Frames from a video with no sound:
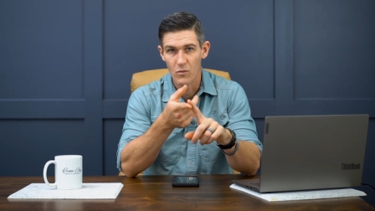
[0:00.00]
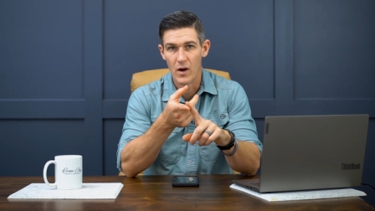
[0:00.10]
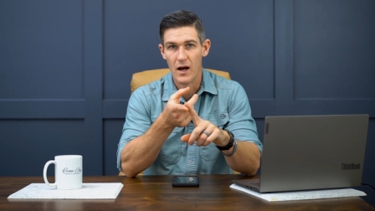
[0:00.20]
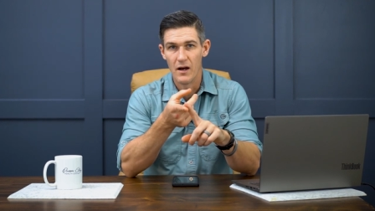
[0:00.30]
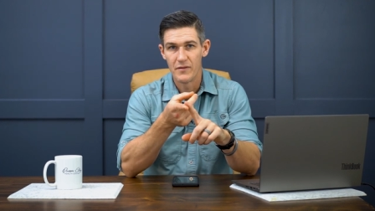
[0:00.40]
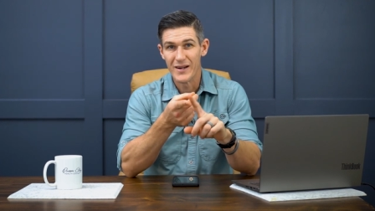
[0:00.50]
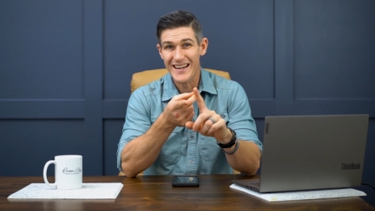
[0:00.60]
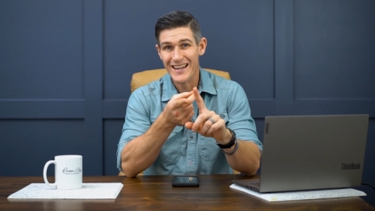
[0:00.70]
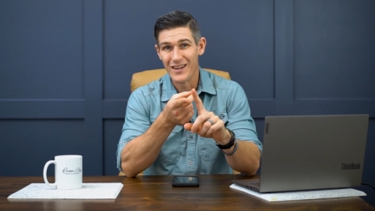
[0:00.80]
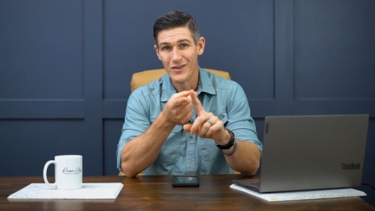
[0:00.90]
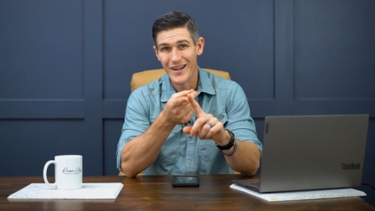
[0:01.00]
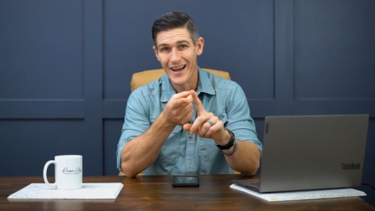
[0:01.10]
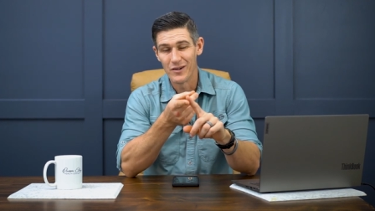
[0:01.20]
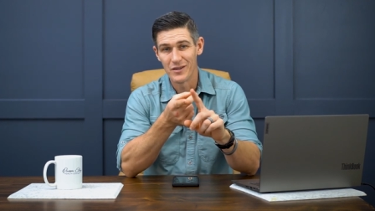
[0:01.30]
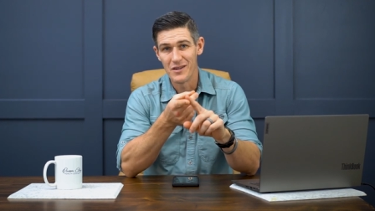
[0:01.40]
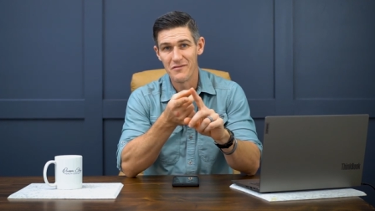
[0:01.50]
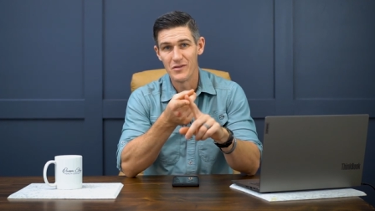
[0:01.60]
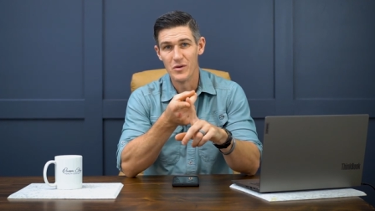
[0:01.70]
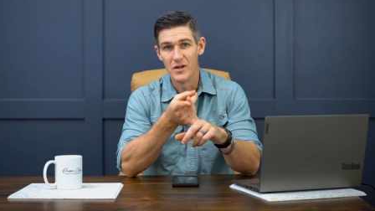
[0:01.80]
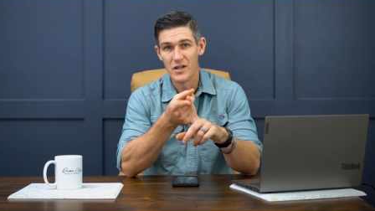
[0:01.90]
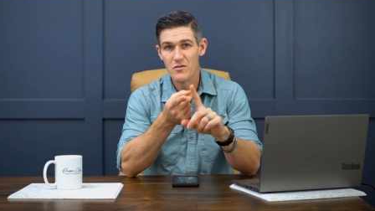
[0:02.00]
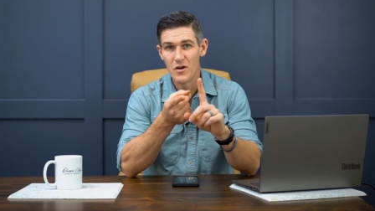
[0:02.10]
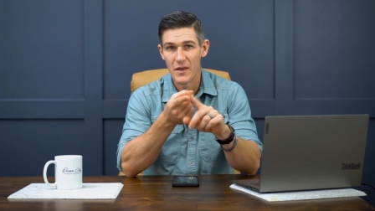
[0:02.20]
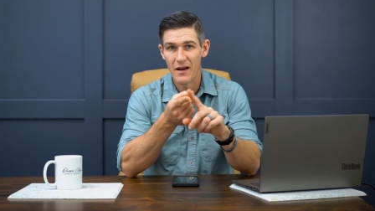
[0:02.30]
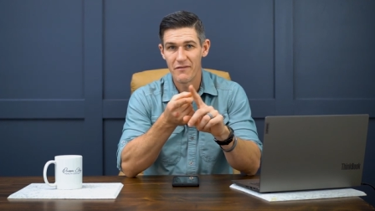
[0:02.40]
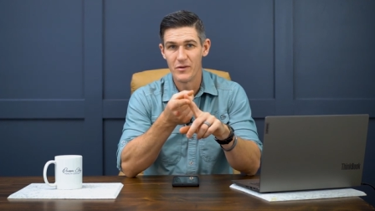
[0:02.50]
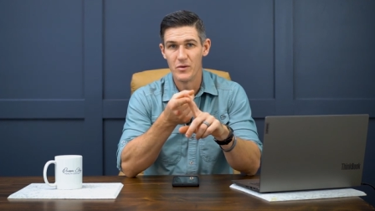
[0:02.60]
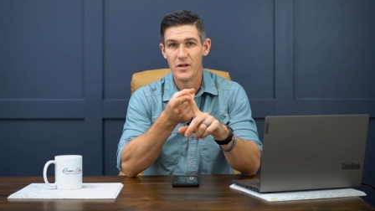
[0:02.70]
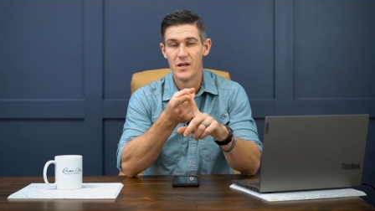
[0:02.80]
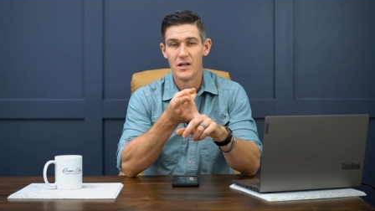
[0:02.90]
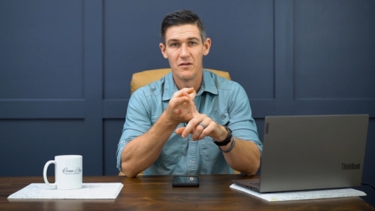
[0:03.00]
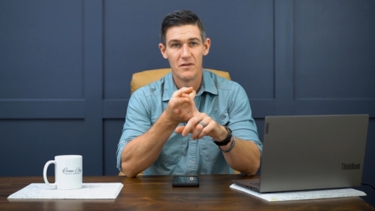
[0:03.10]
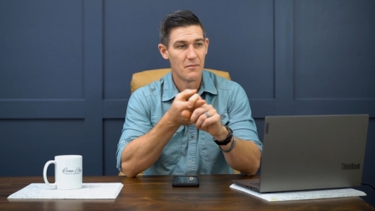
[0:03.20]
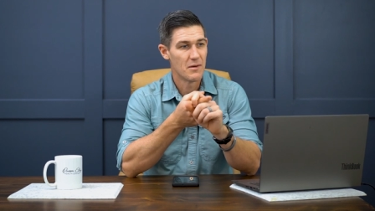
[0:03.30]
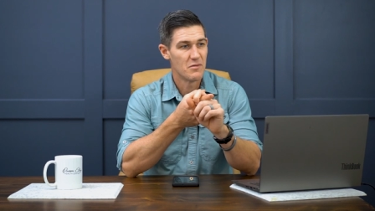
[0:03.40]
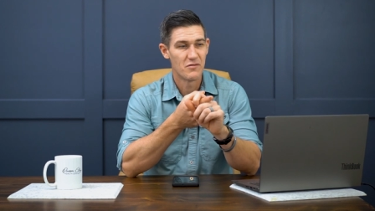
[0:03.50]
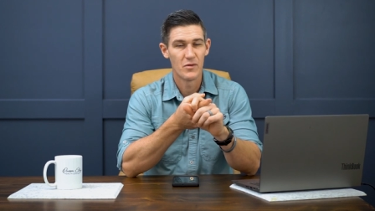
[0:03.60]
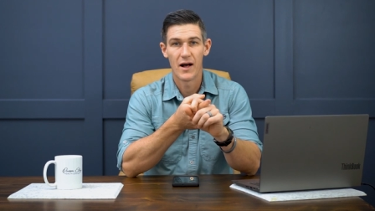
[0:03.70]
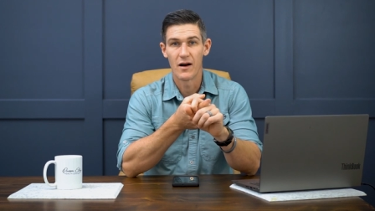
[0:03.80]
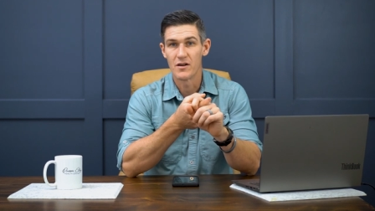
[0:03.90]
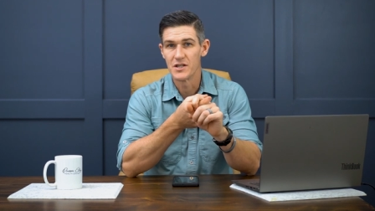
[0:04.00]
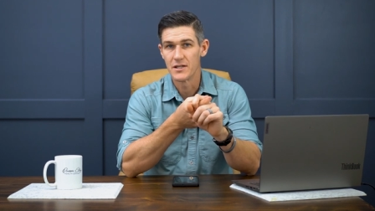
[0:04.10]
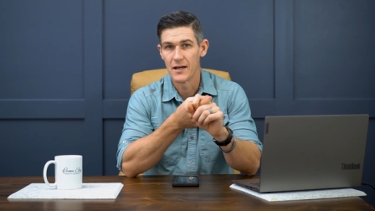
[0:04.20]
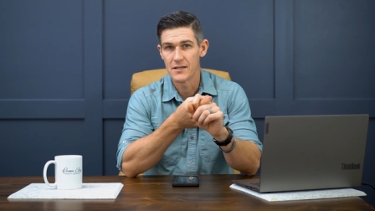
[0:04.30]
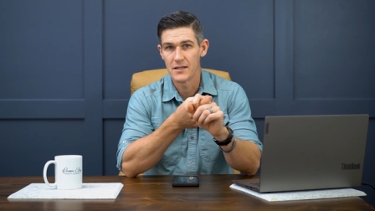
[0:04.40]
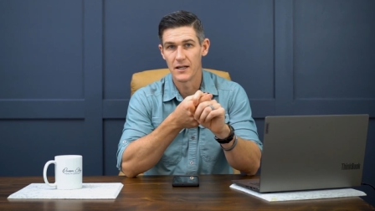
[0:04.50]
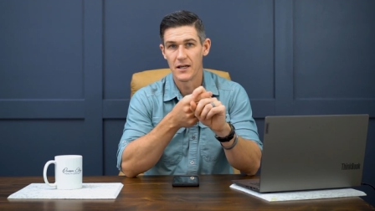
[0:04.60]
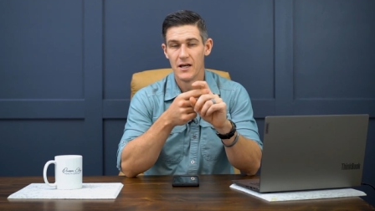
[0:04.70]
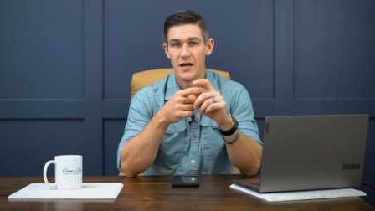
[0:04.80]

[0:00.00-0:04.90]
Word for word: if you're eating good, healthy food, and you know that food, you've done maybe food allergy testing,